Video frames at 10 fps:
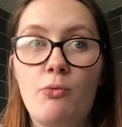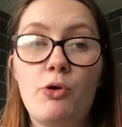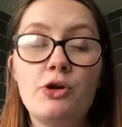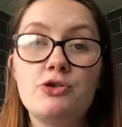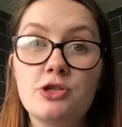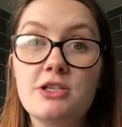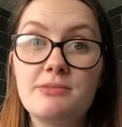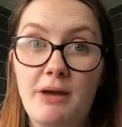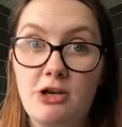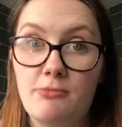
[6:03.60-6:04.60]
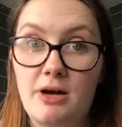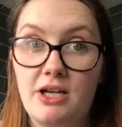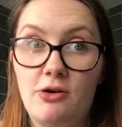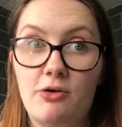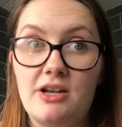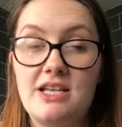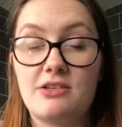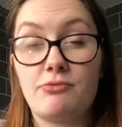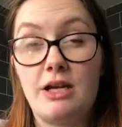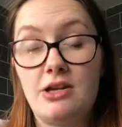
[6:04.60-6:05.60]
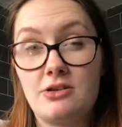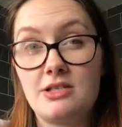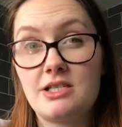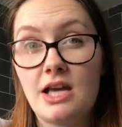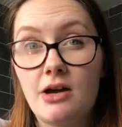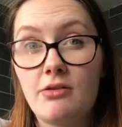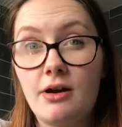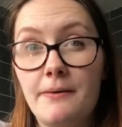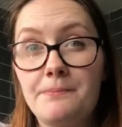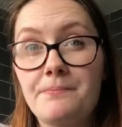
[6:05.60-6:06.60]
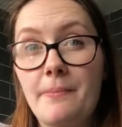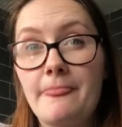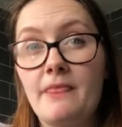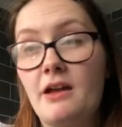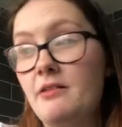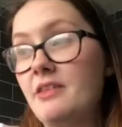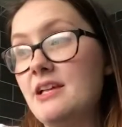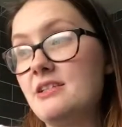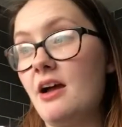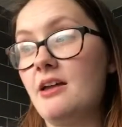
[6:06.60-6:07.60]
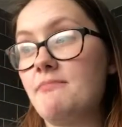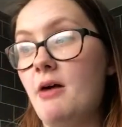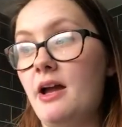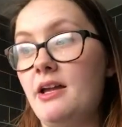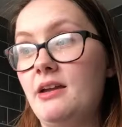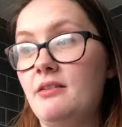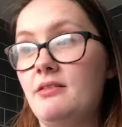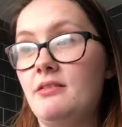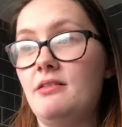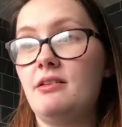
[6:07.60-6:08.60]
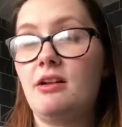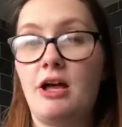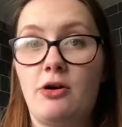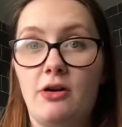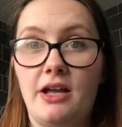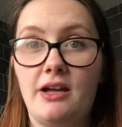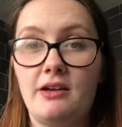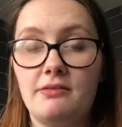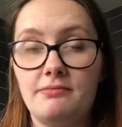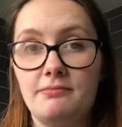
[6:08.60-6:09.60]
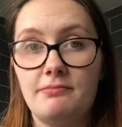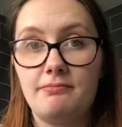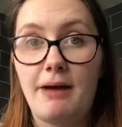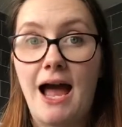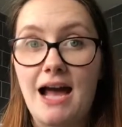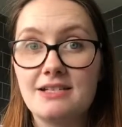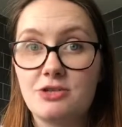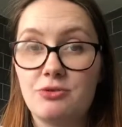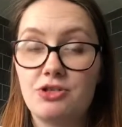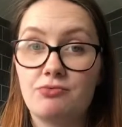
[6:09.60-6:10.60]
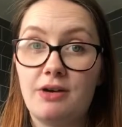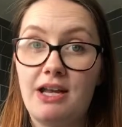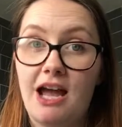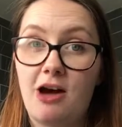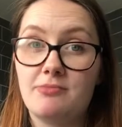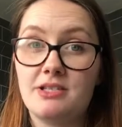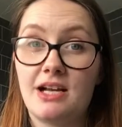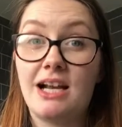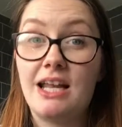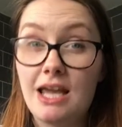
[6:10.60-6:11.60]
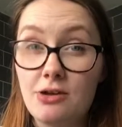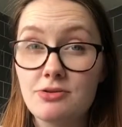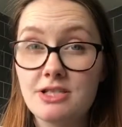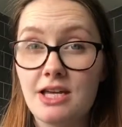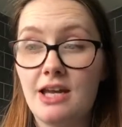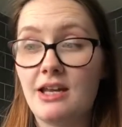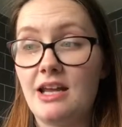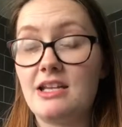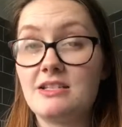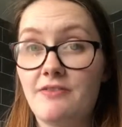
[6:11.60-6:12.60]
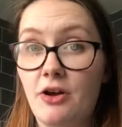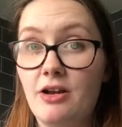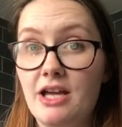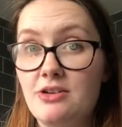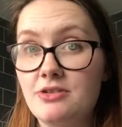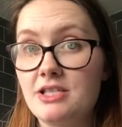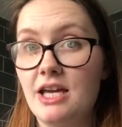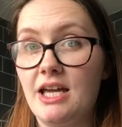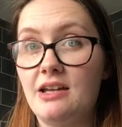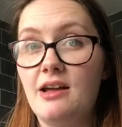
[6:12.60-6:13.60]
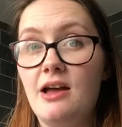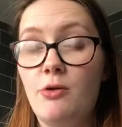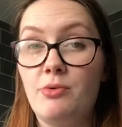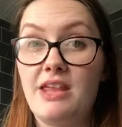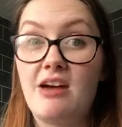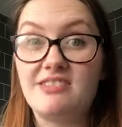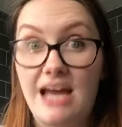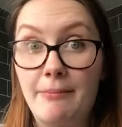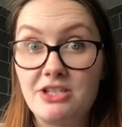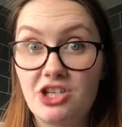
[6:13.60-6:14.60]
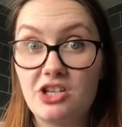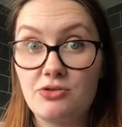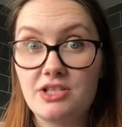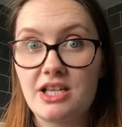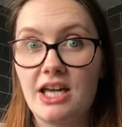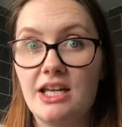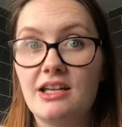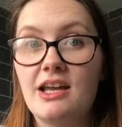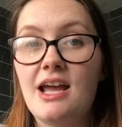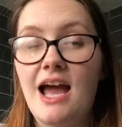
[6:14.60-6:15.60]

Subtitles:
What you should spend your money on is a really good serum, things like my glycolic pads, which really help to clear your skin and exfoliate your skin without damaging your skin.